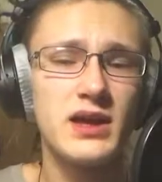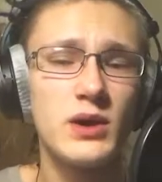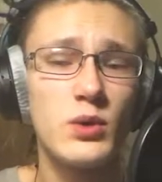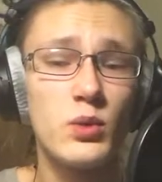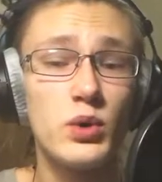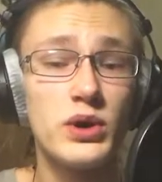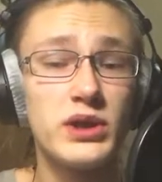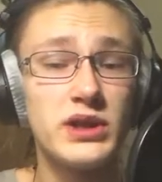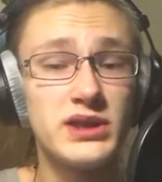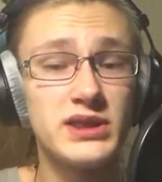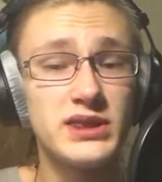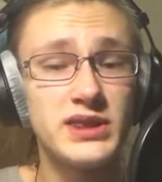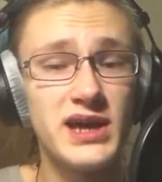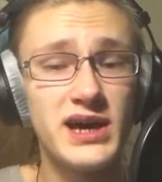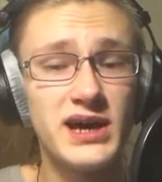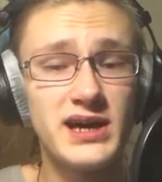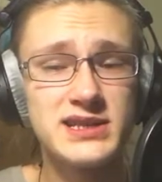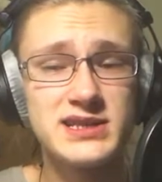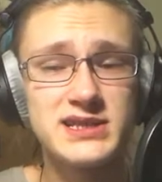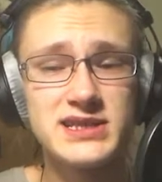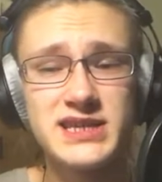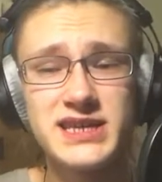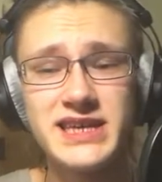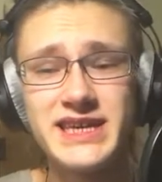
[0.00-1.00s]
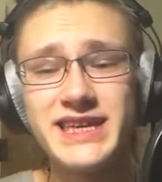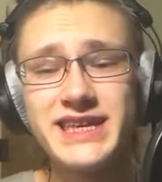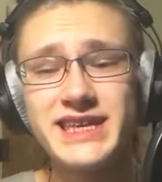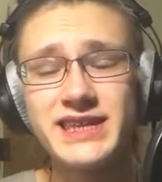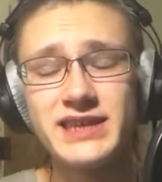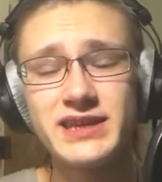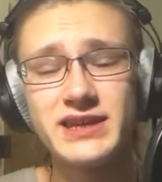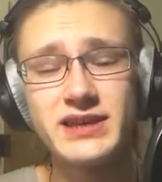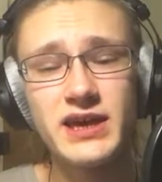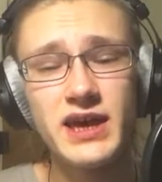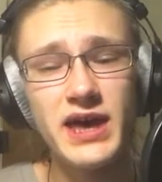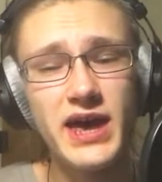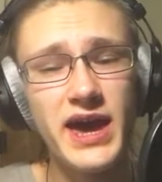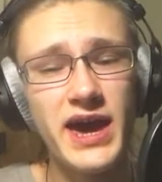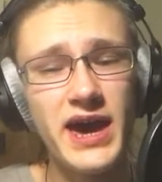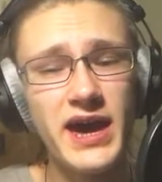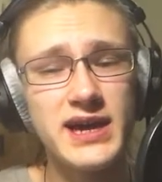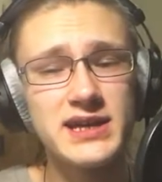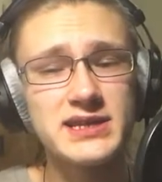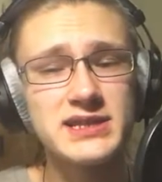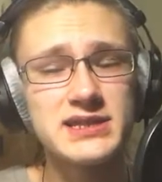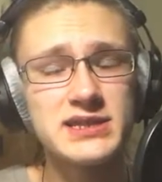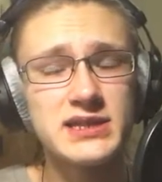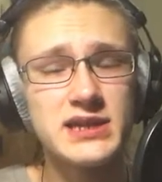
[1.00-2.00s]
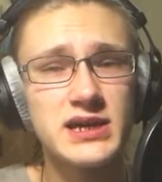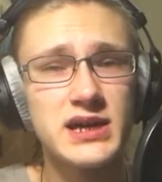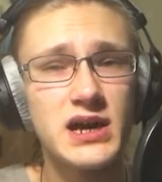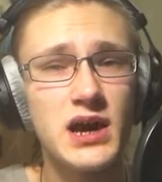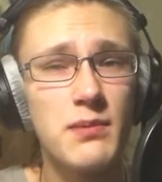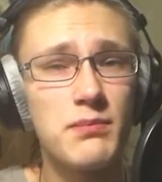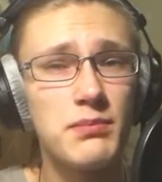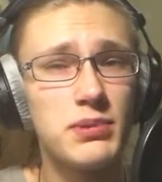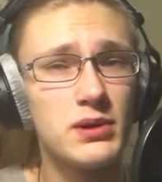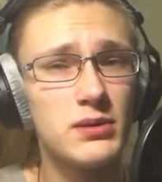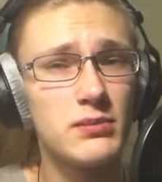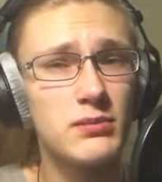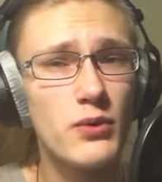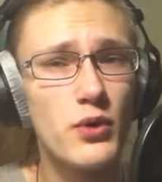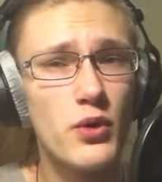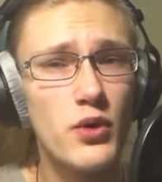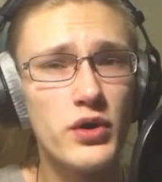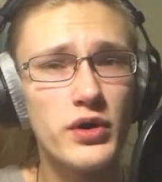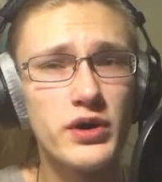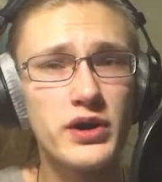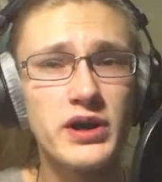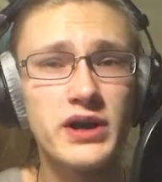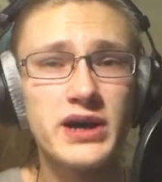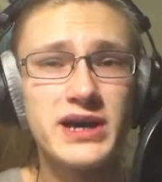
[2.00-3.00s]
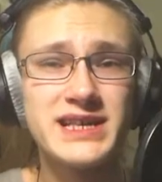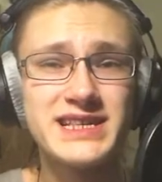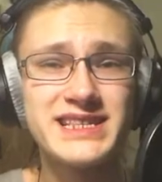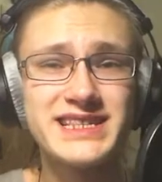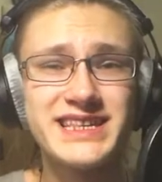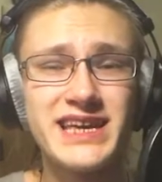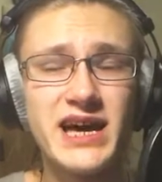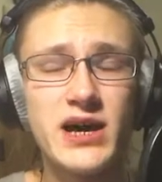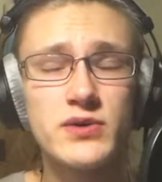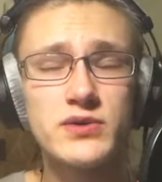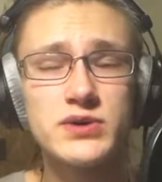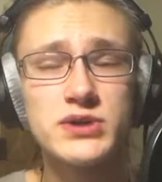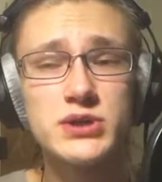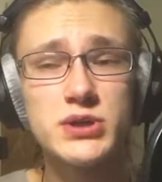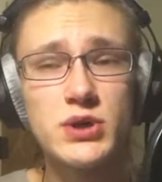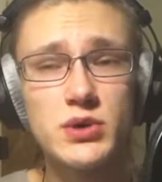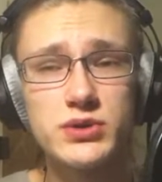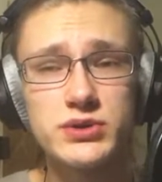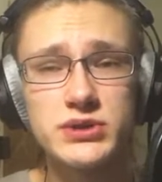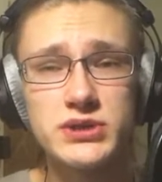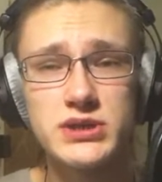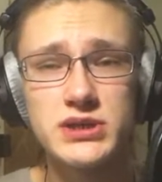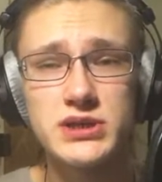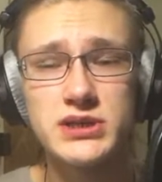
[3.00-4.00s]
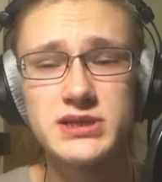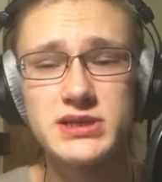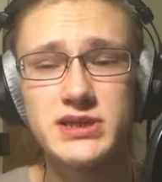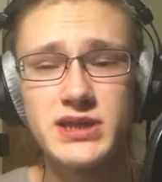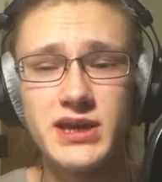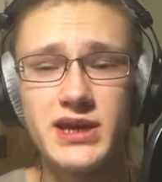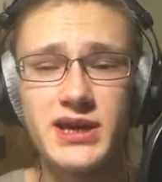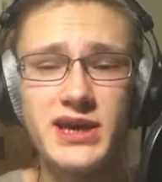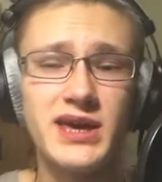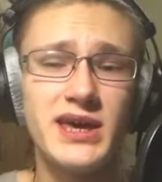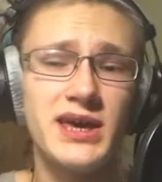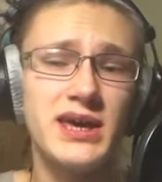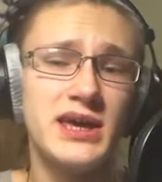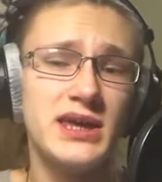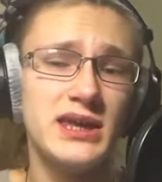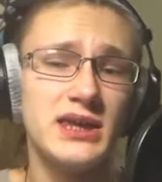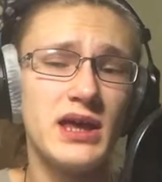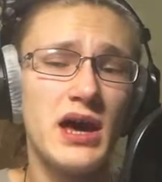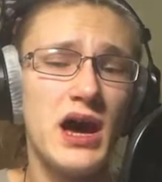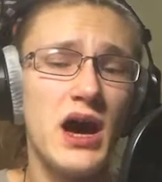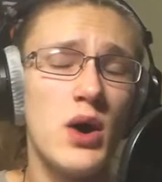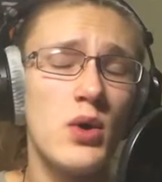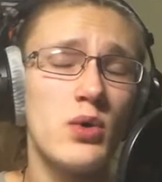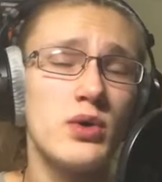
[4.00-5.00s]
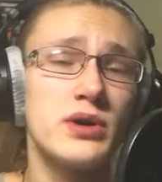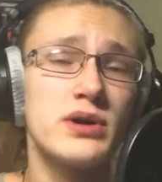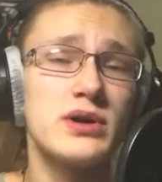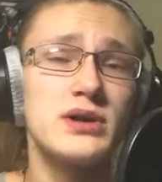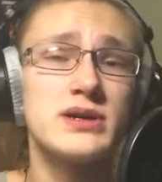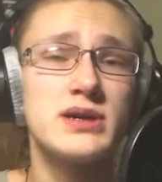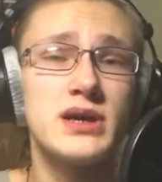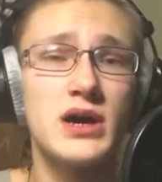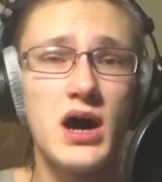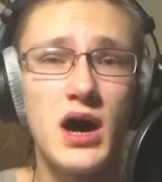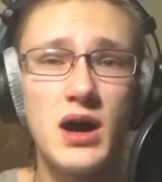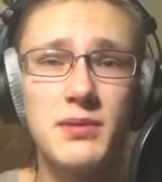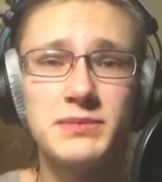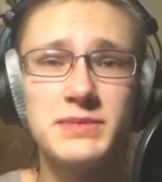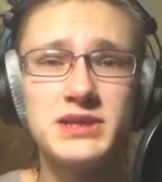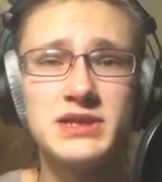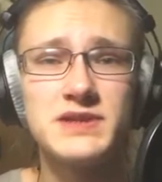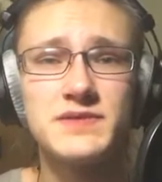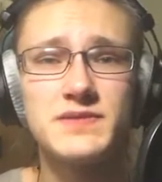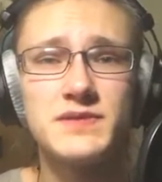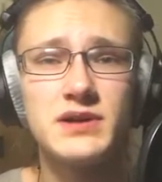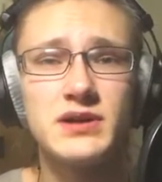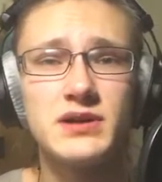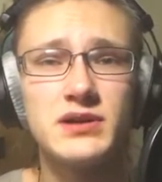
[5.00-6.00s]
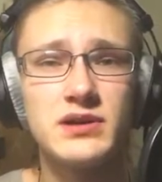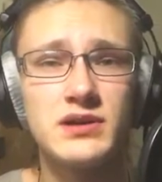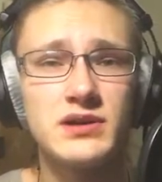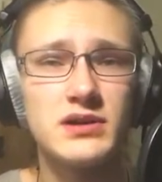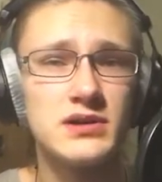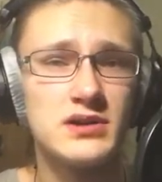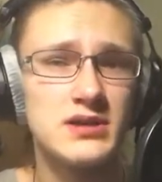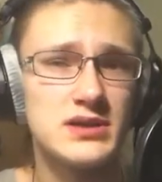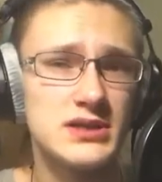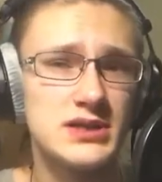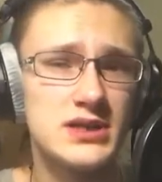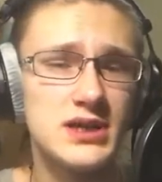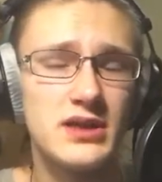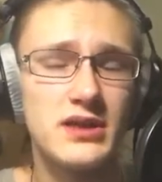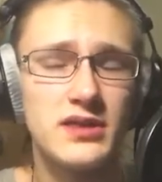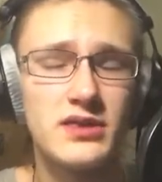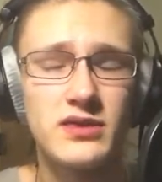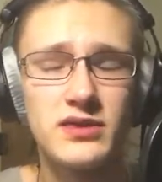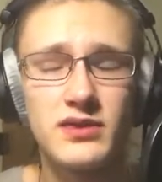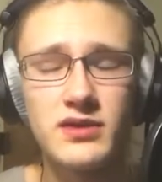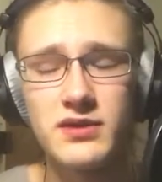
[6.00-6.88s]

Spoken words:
What it does, it adds a couple more sound sources in our Omnisphere synth.